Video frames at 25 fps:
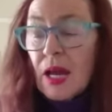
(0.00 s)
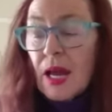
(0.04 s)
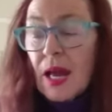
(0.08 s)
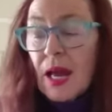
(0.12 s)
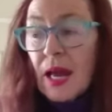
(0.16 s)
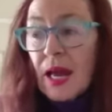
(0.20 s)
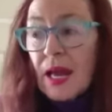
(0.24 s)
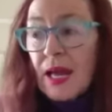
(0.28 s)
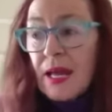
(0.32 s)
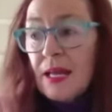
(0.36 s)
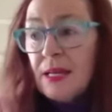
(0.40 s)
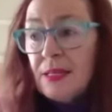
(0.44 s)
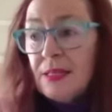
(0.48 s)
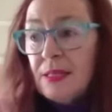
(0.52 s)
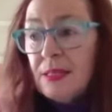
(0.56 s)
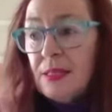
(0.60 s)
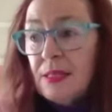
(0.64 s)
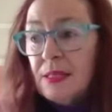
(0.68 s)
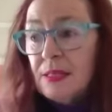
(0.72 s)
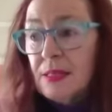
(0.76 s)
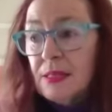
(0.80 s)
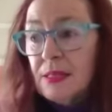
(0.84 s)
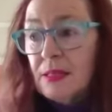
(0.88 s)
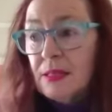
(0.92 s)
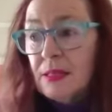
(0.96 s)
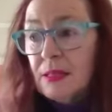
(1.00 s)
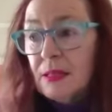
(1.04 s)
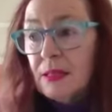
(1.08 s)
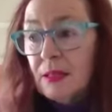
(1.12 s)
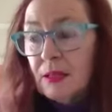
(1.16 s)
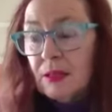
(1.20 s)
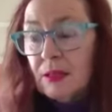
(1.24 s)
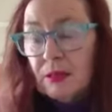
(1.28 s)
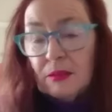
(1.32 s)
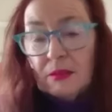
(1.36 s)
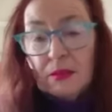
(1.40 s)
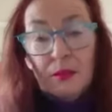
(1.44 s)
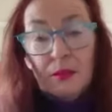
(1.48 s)
as
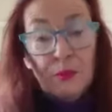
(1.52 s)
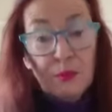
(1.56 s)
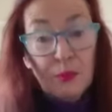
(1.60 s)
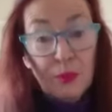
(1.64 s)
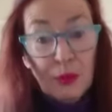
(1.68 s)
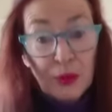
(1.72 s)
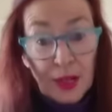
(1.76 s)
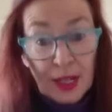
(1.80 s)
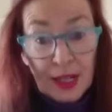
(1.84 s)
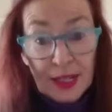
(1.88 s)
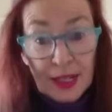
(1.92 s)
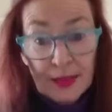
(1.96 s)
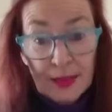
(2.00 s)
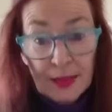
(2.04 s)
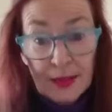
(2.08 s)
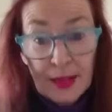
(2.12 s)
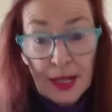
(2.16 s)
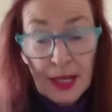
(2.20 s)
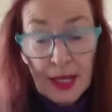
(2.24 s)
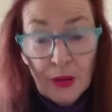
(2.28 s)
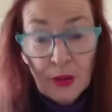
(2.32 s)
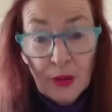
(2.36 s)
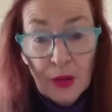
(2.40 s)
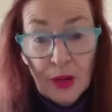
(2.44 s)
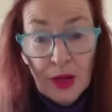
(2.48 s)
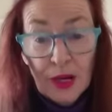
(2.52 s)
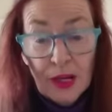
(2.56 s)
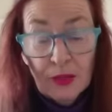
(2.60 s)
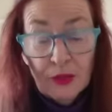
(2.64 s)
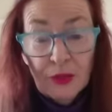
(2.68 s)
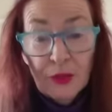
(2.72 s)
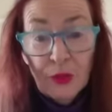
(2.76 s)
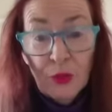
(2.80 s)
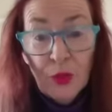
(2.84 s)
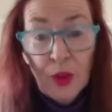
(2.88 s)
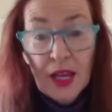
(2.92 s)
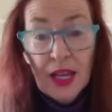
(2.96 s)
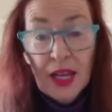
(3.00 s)
predicted here and
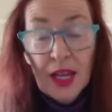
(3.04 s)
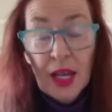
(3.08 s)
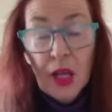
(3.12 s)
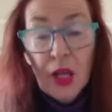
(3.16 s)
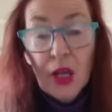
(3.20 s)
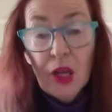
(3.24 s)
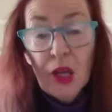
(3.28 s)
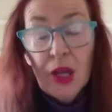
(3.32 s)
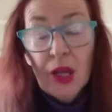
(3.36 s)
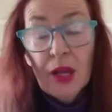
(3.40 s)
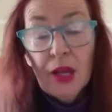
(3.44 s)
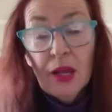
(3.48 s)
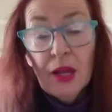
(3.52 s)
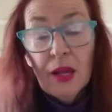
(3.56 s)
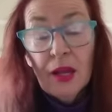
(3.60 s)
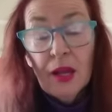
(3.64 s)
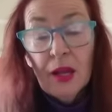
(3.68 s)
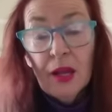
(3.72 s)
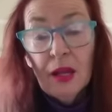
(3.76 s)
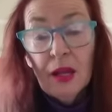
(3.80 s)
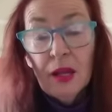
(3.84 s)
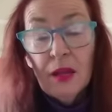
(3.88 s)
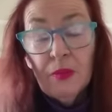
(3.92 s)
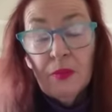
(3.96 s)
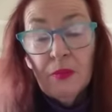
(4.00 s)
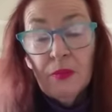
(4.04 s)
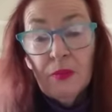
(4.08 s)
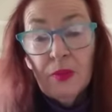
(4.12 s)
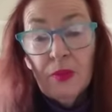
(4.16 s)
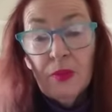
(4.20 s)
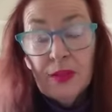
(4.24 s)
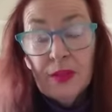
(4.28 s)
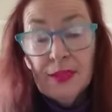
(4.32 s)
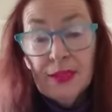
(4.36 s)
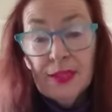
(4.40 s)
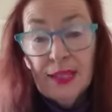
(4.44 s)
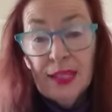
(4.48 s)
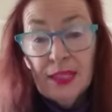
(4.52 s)
elsewhere,
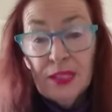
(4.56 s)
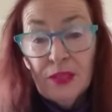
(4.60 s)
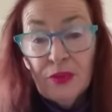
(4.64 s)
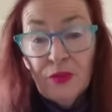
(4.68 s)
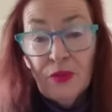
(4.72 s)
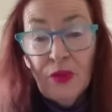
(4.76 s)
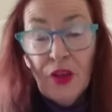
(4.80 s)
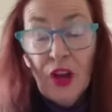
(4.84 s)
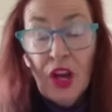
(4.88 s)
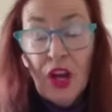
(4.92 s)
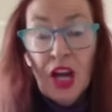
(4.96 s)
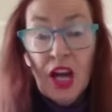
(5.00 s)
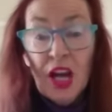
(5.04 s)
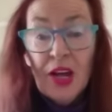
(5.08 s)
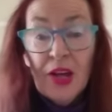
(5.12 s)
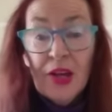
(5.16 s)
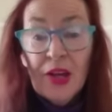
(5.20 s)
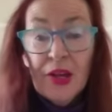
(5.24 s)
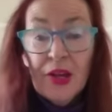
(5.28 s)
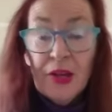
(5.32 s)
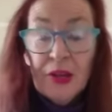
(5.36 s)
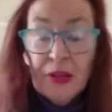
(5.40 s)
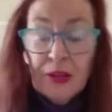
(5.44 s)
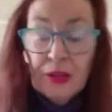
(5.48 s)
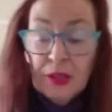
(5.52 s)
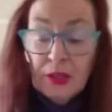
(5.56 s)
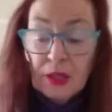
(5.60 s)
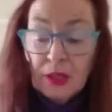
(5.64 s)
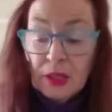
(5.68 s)
the ceasefire